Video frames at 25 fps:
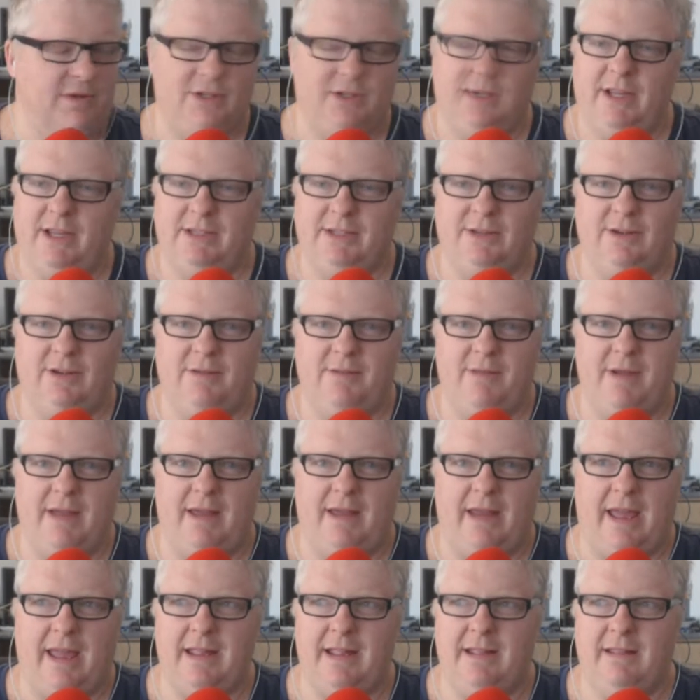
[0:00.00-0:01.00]
machine's got
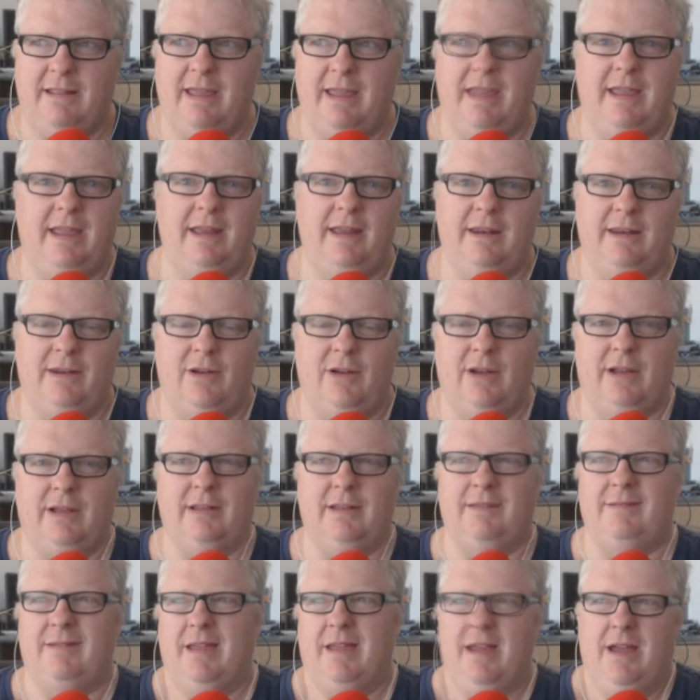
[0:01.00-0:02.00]
about 8 gig in it,
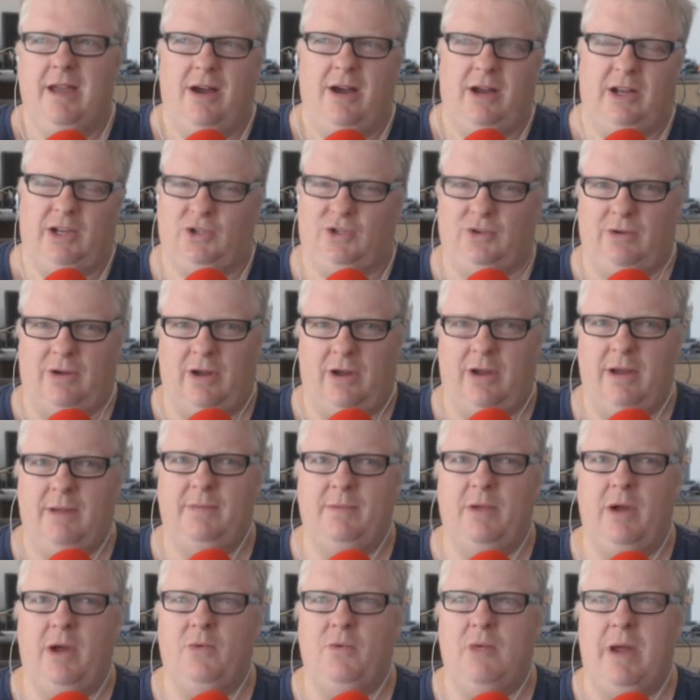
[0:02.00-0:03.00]
and
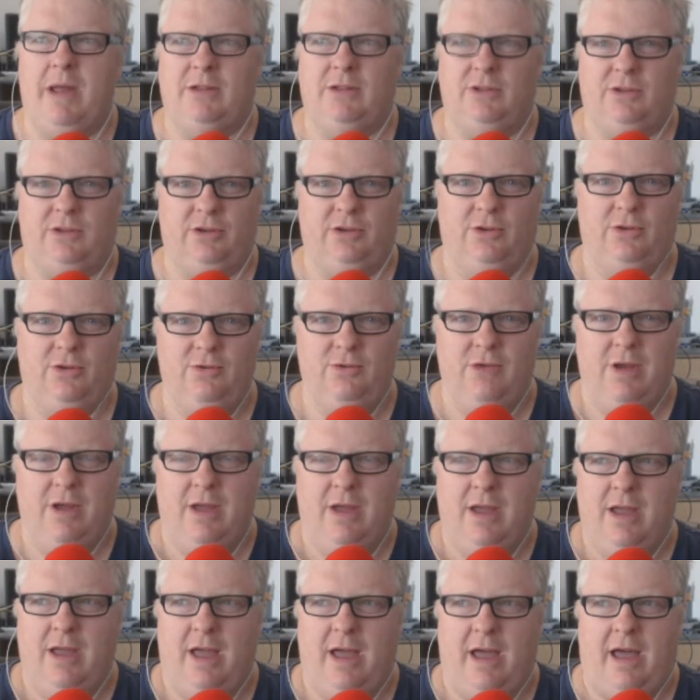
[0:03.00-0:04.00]
I run 2.
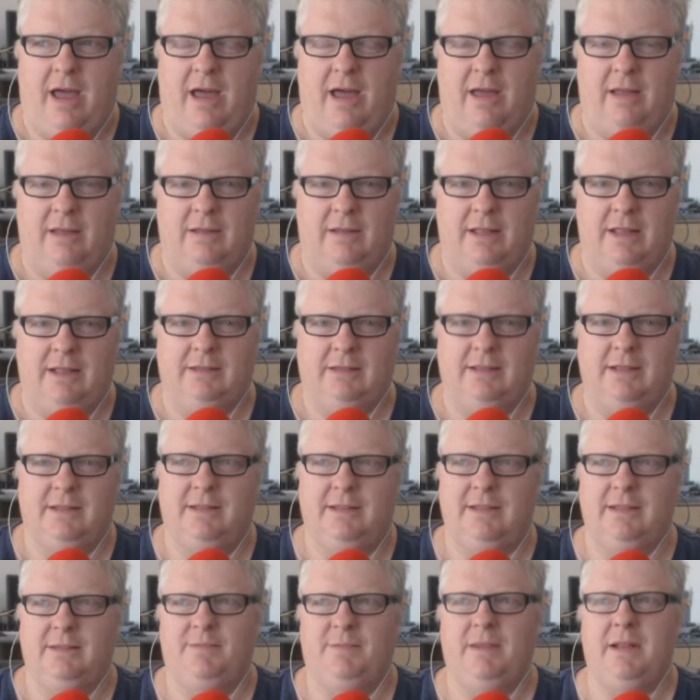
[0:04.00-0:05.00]

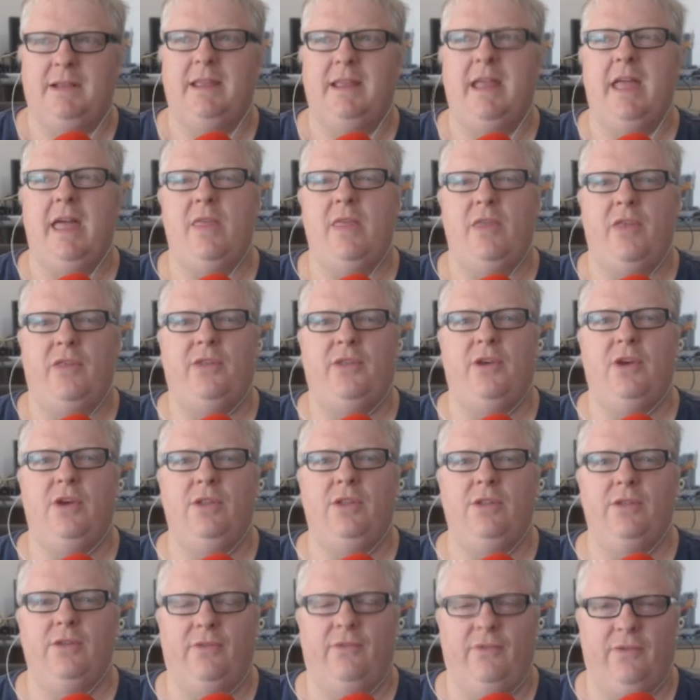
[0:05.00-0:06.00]
instances, but yeah, the
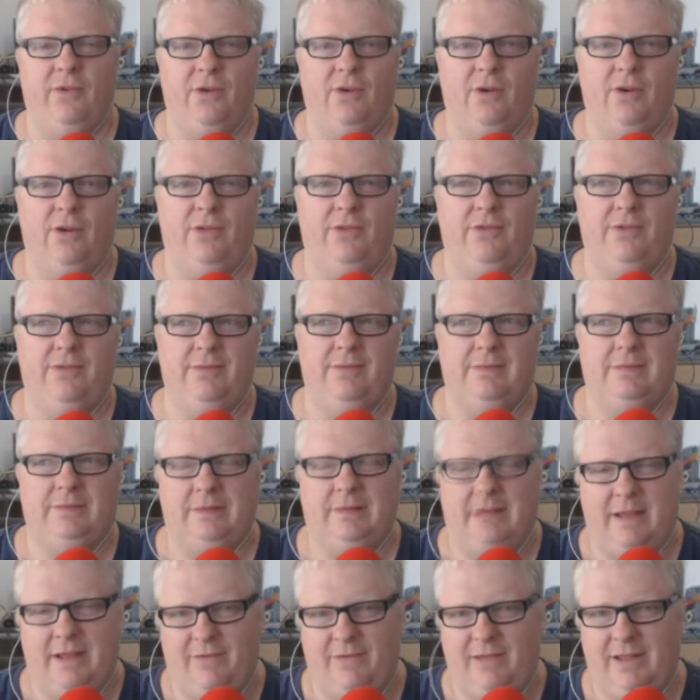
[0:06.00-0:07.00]
third and the fourth,
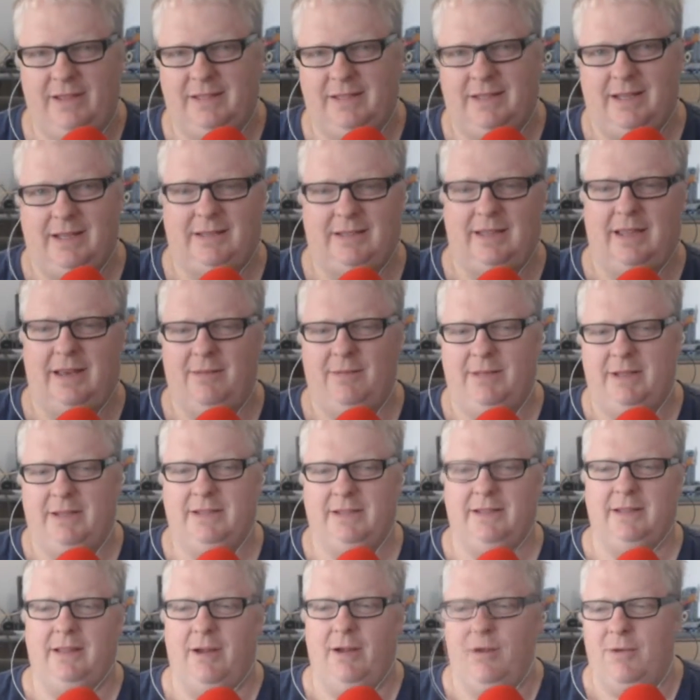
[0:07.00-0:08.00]
everything starts to get a
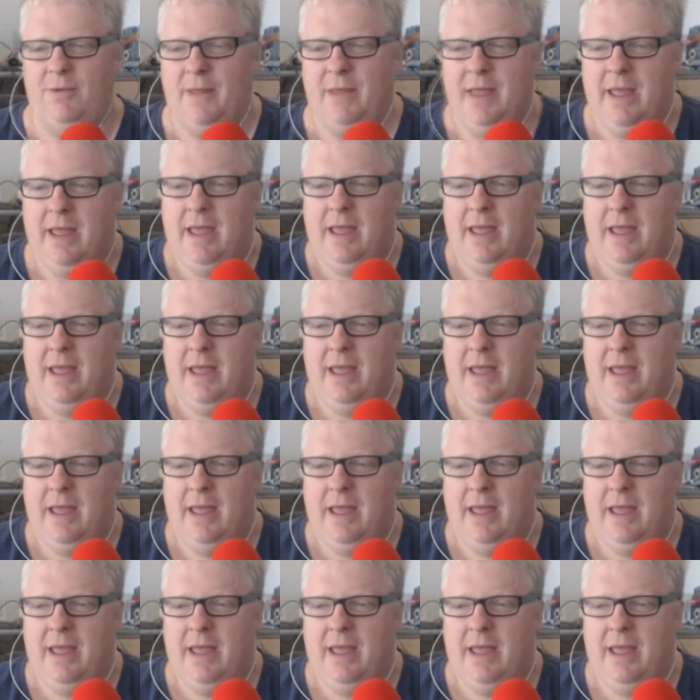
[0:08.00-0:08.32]
bit slow.